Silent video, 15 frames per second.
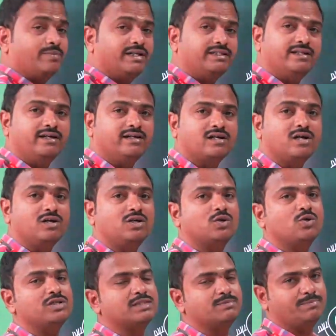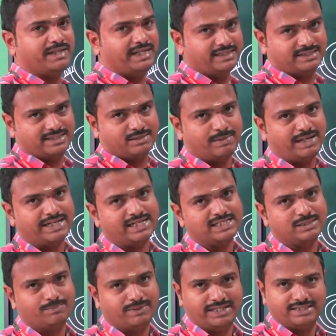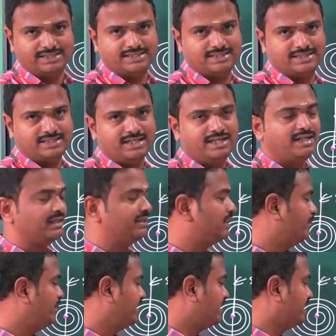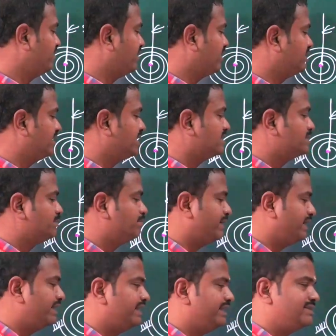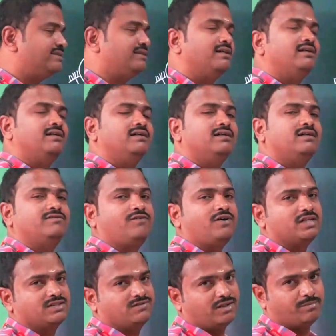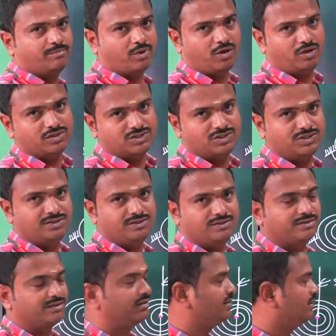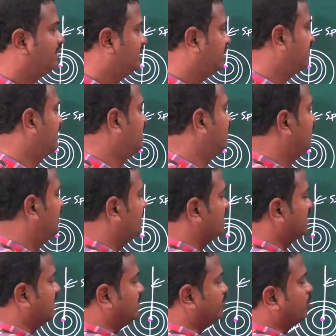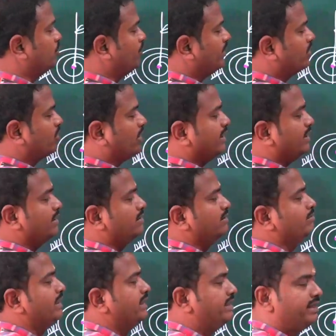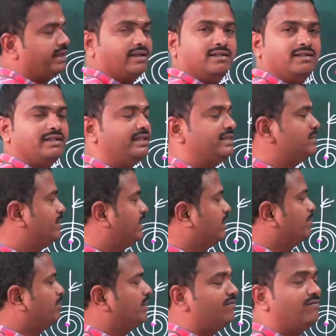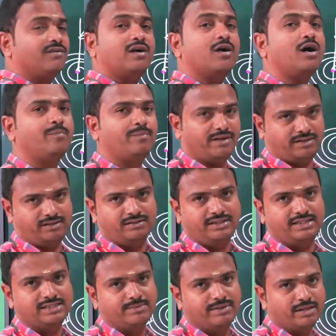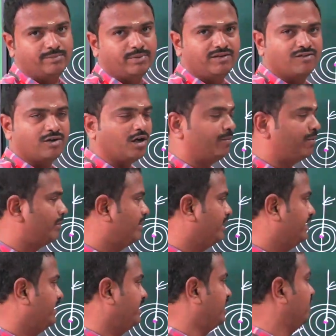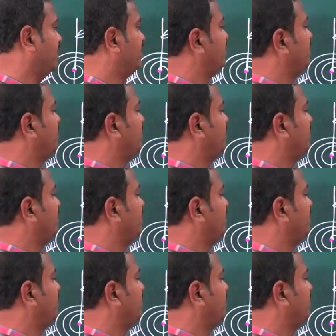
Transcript: by the control springs, spiral springs. The material for the spring is phosphor bronze. Clear? And the moving coil material, it is made up of copper. Material.